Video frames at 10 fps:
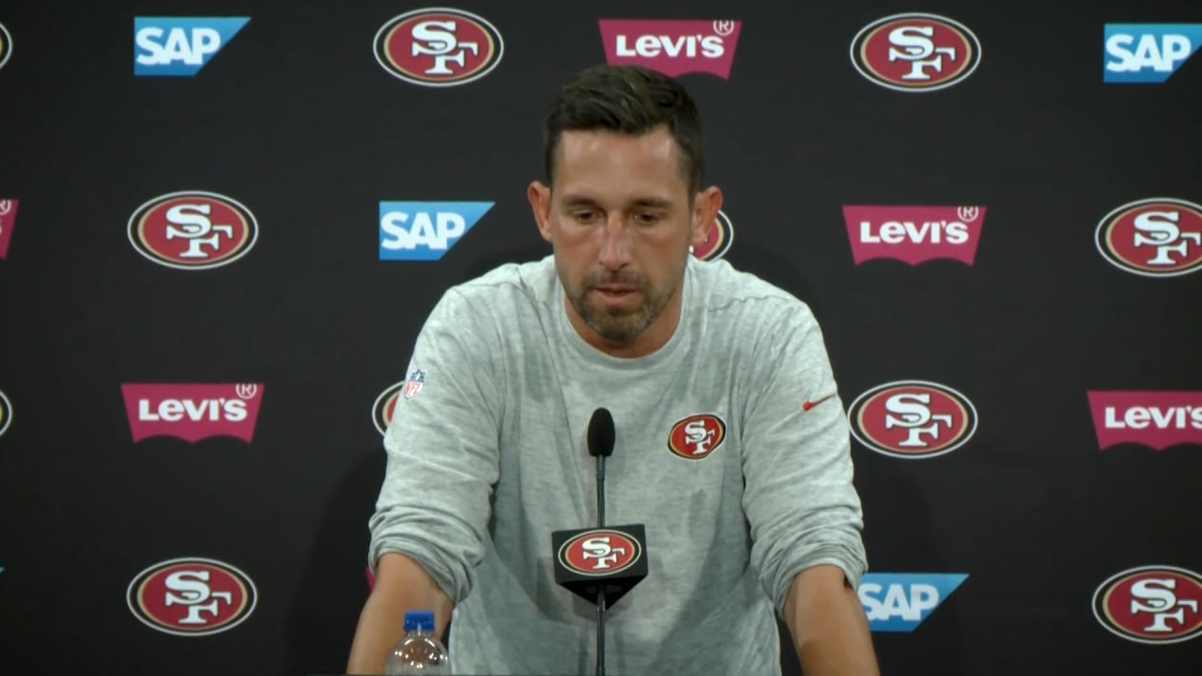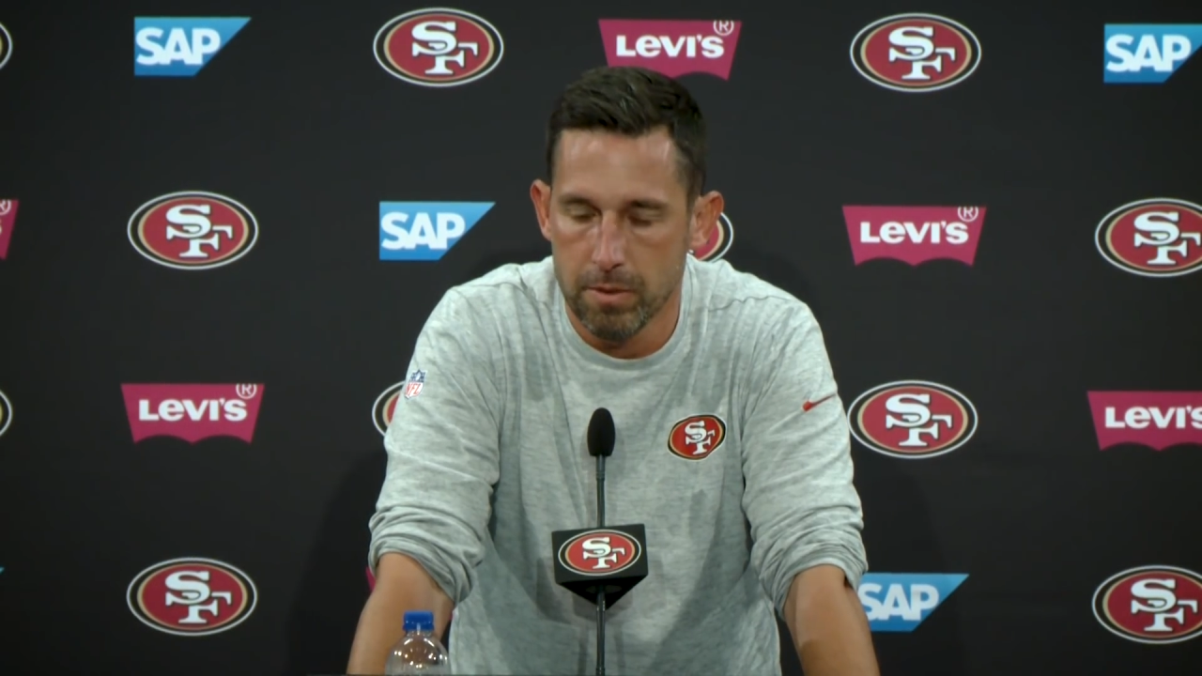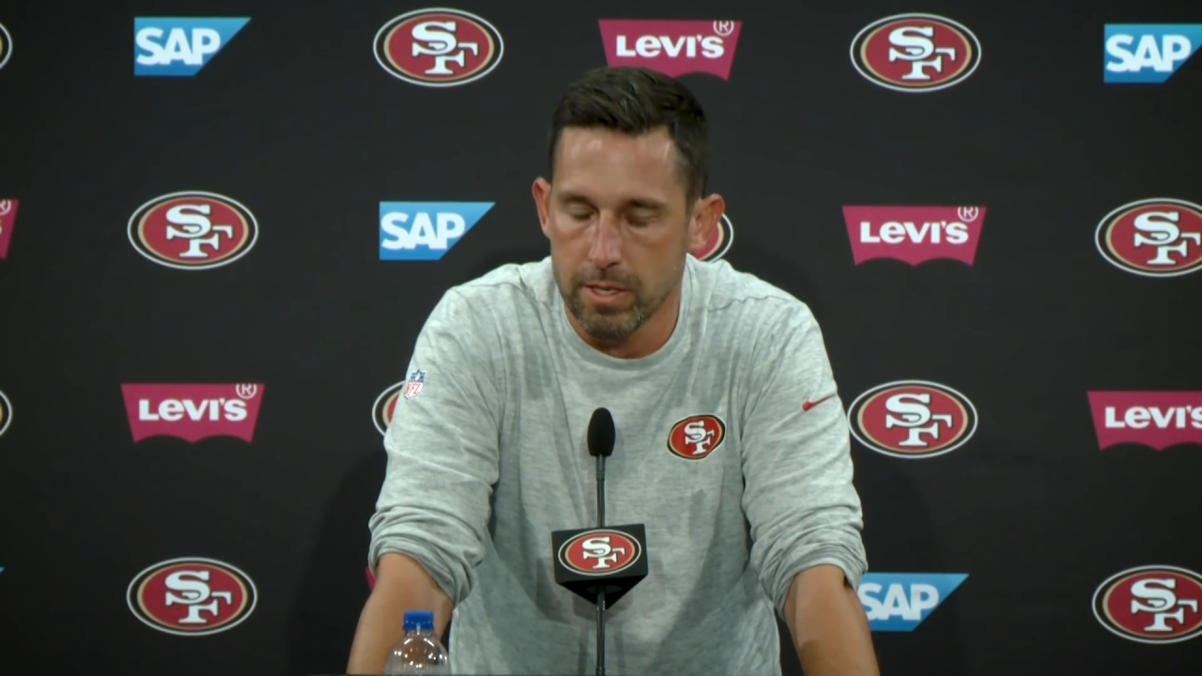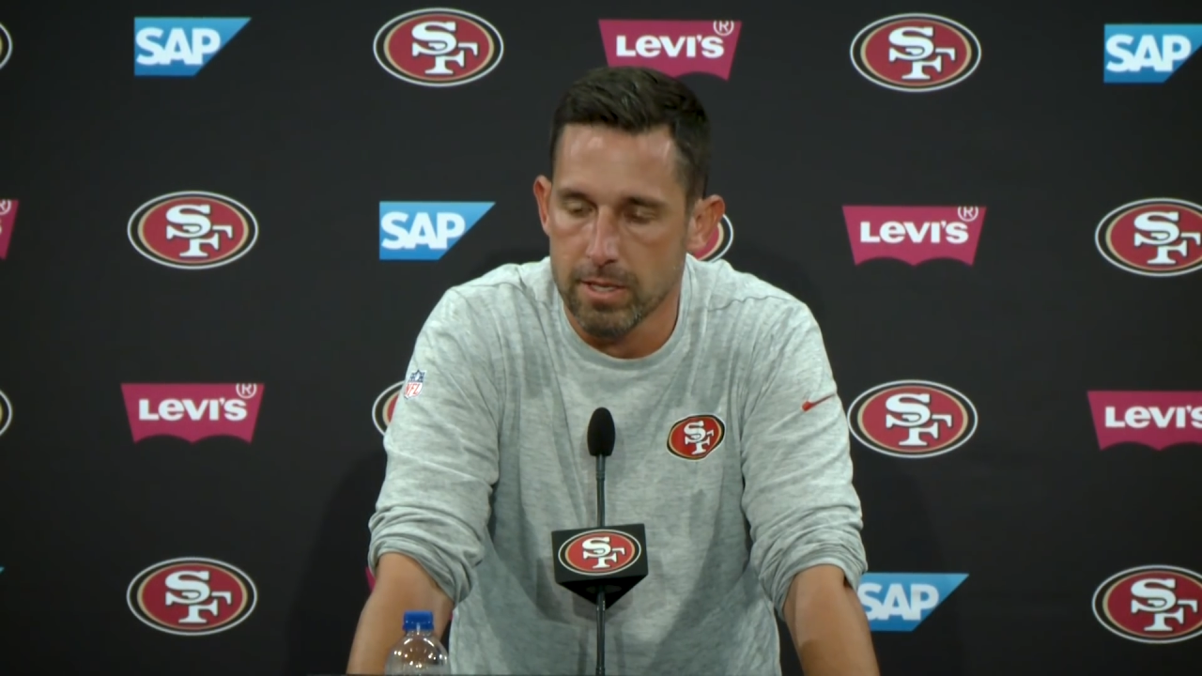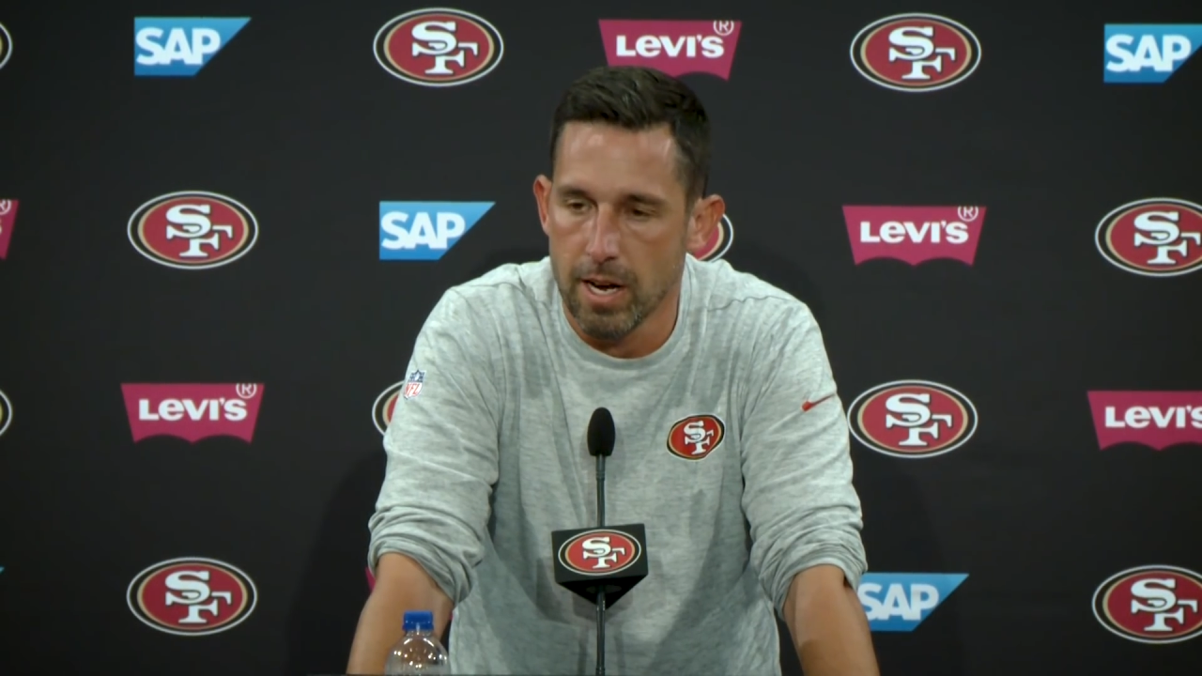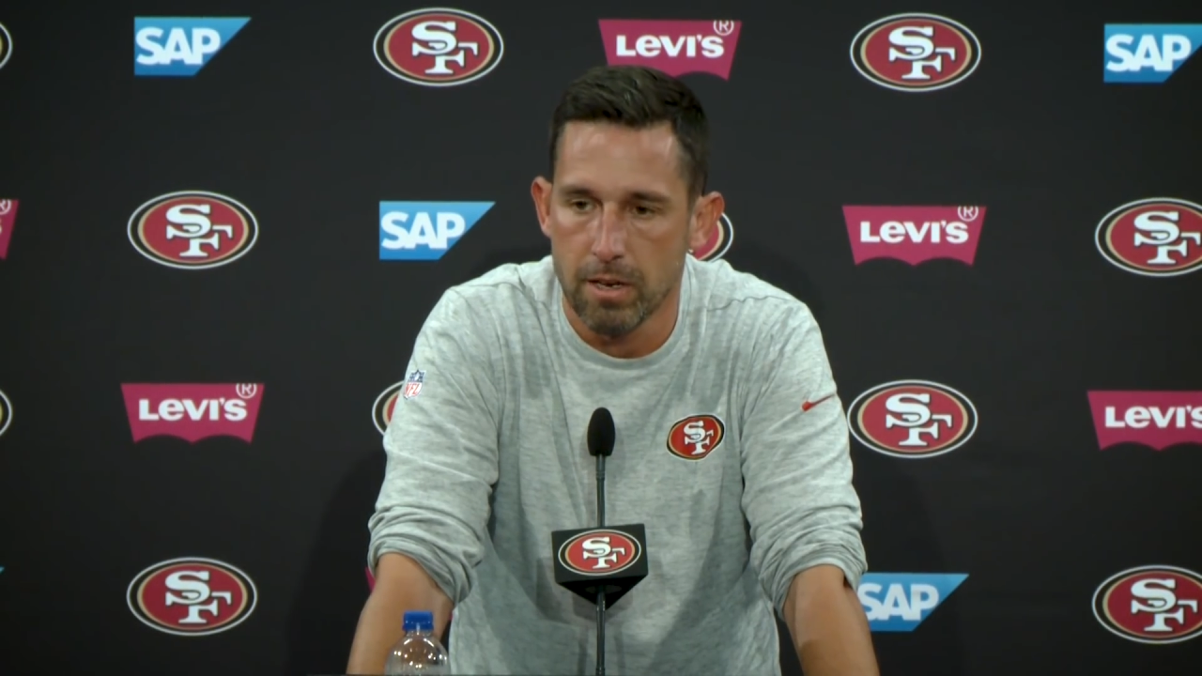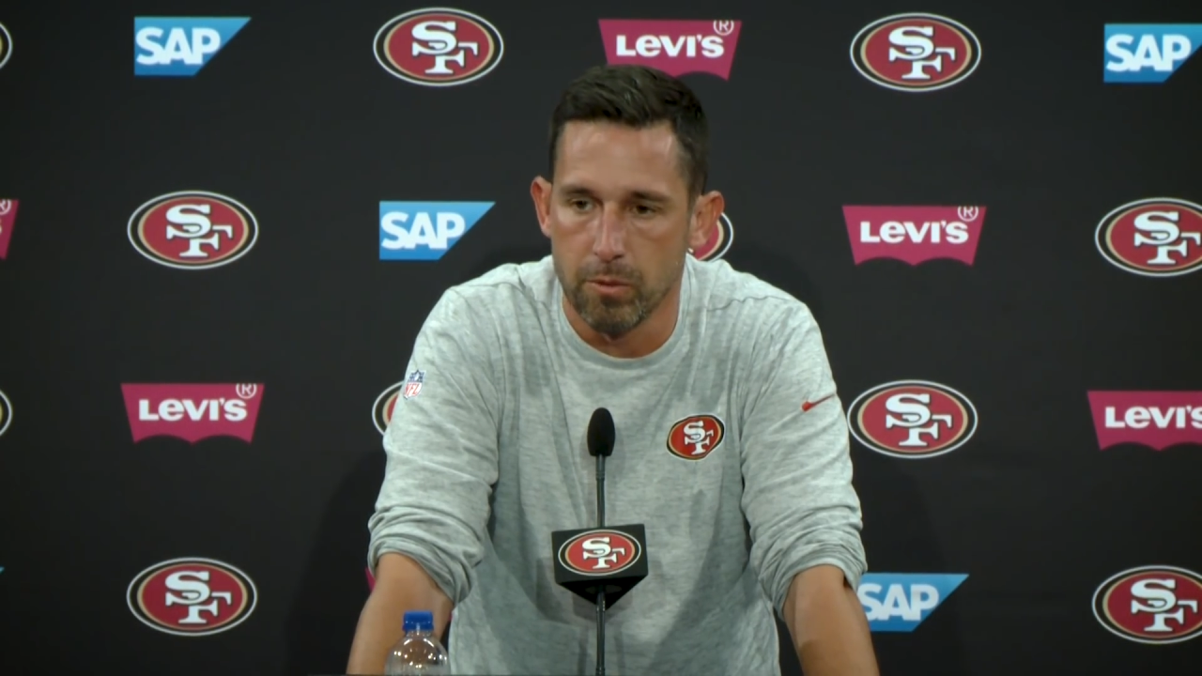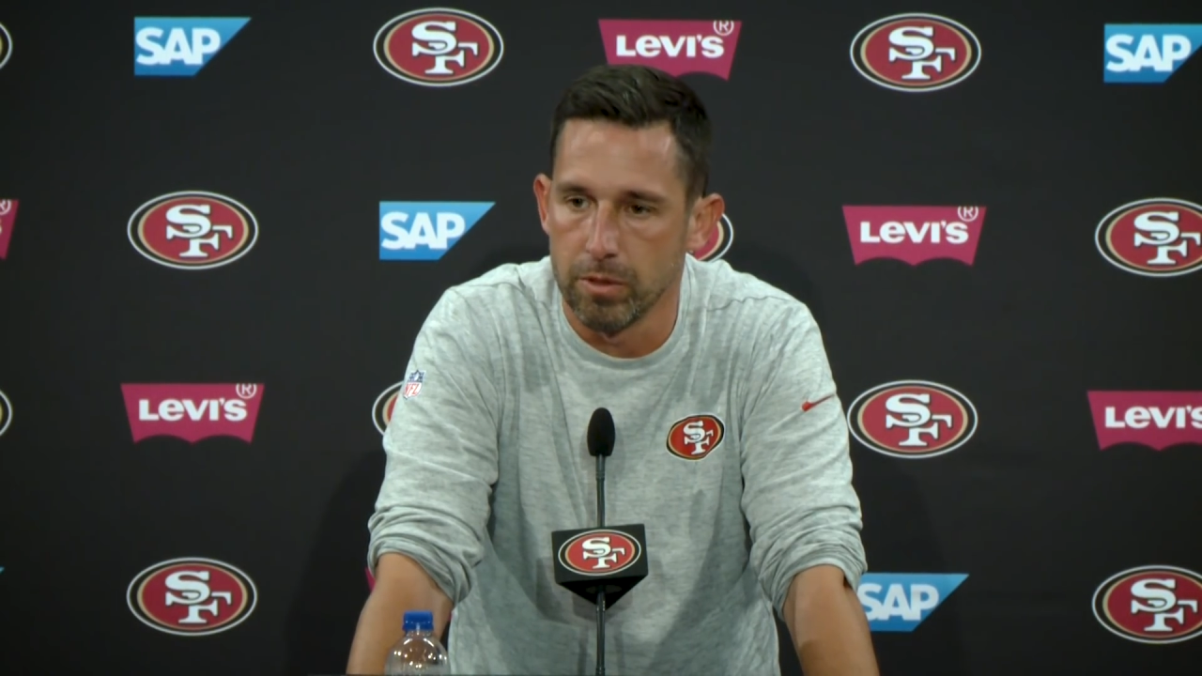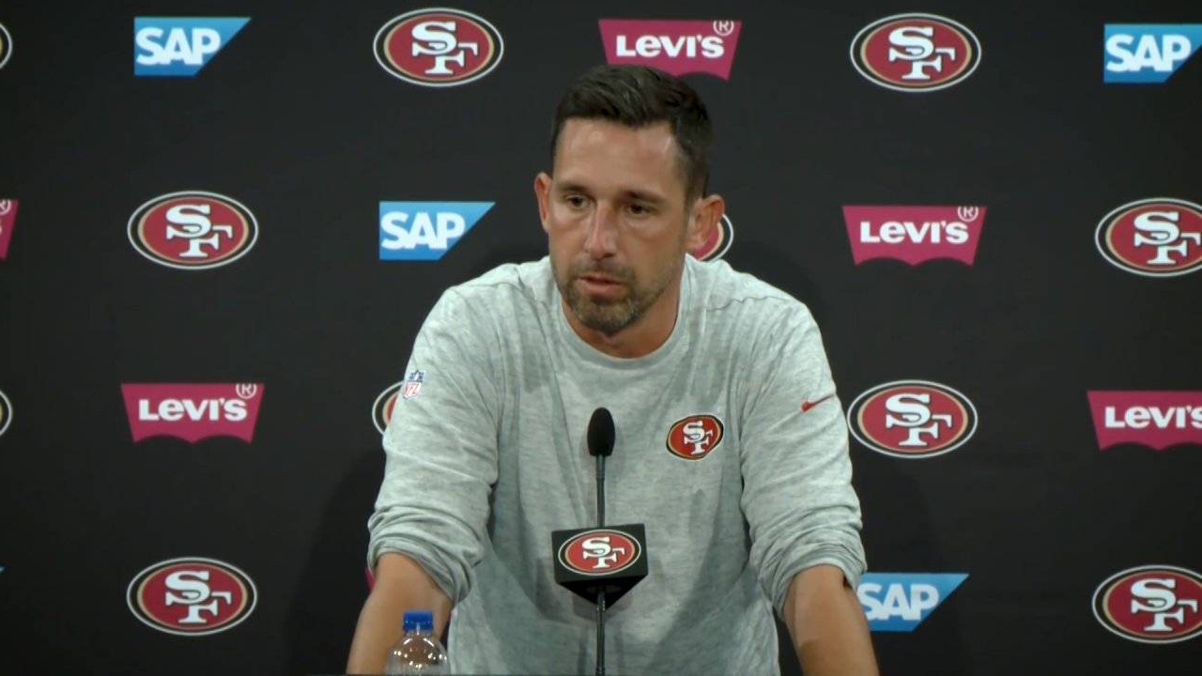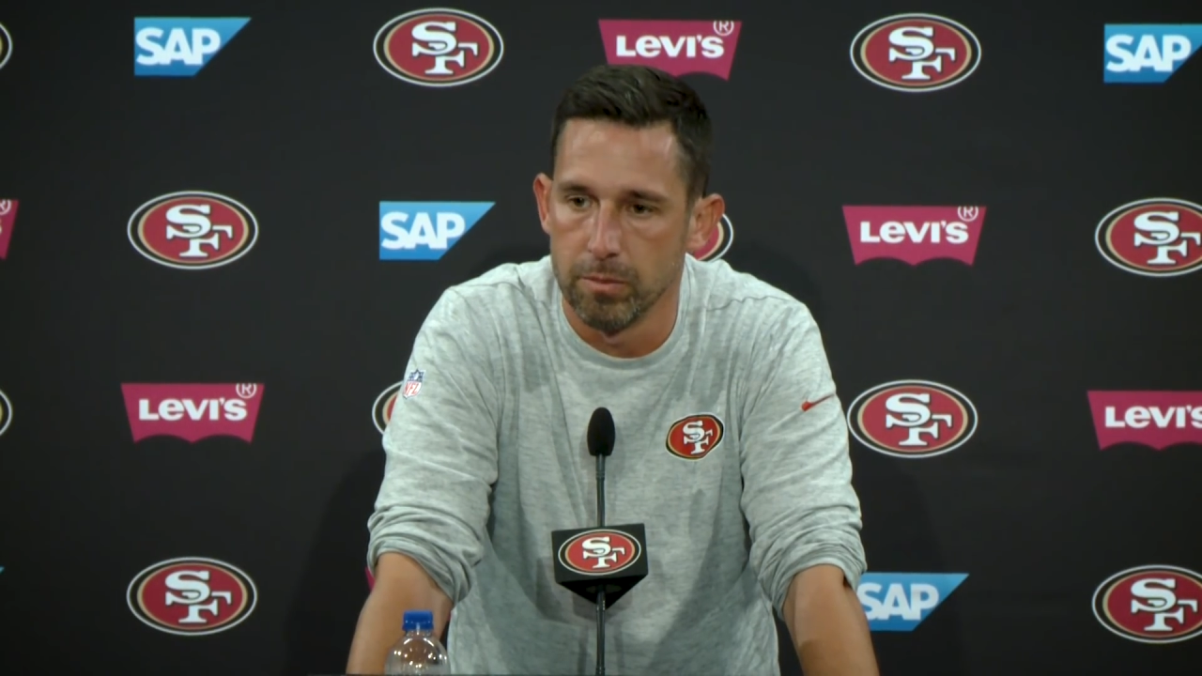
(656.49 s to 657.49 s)
I've been excited
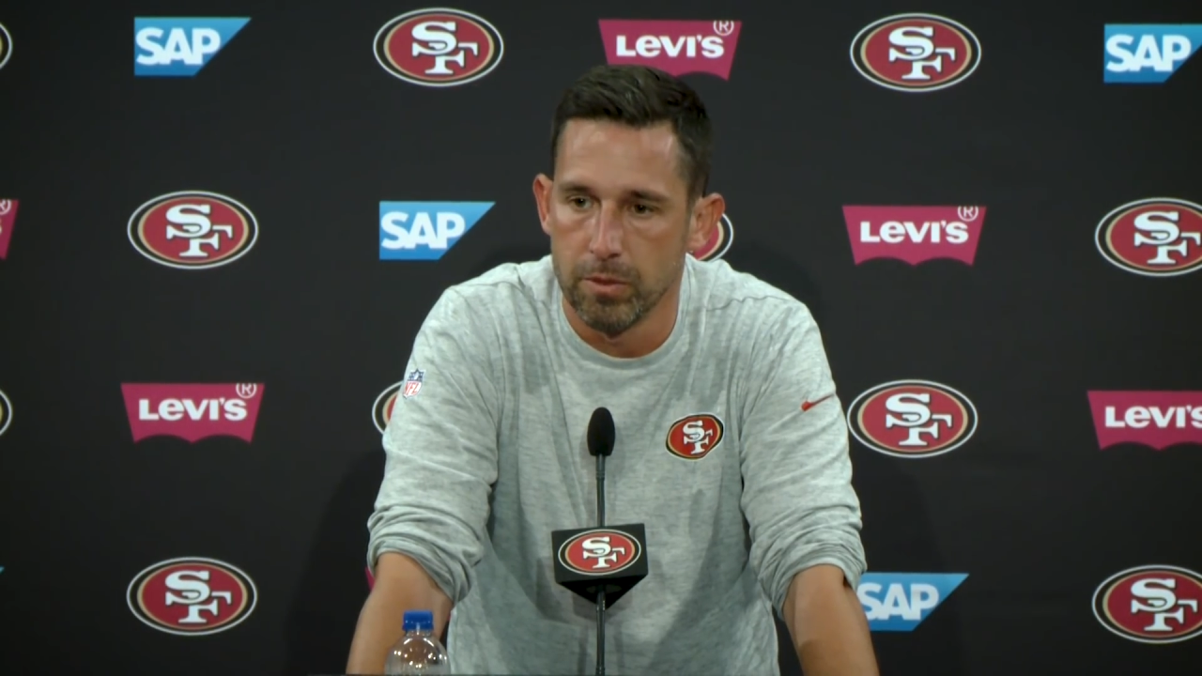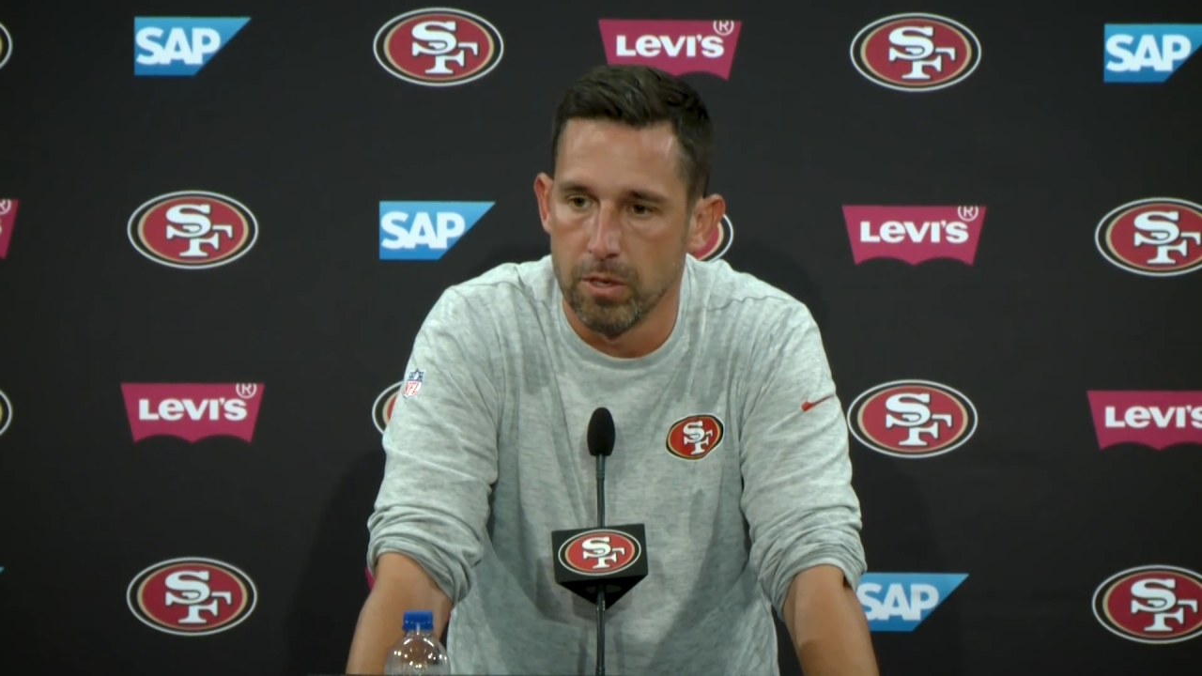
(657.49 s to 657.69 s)
with him.